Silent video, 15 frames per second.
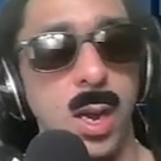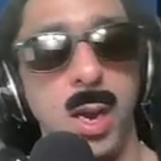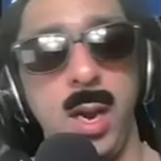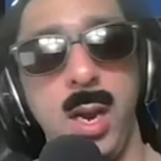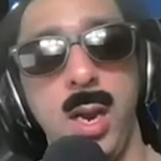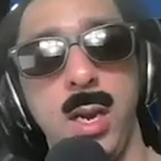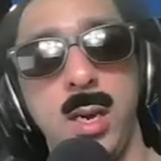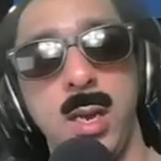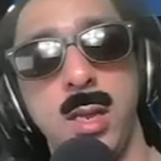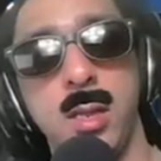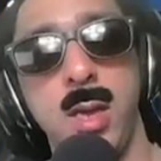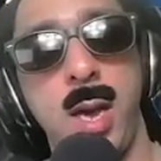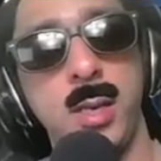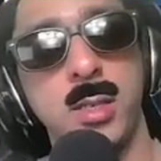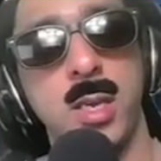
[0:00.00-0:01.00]
and
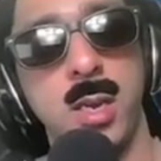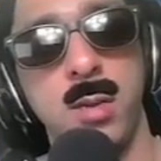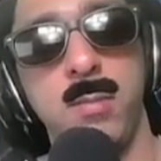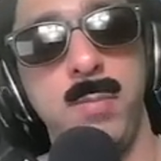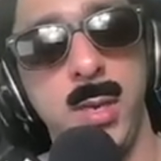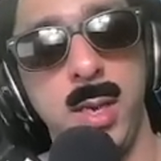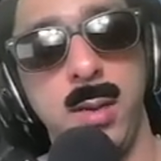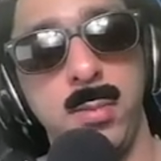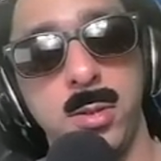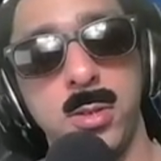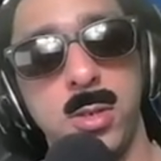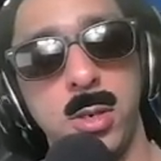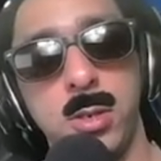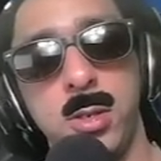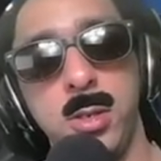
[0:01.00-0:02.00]
that's going to be able
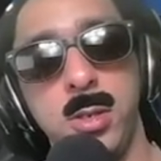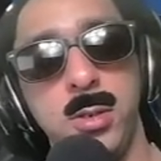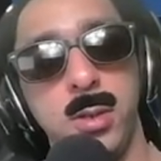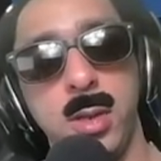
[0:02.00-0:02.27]
to deal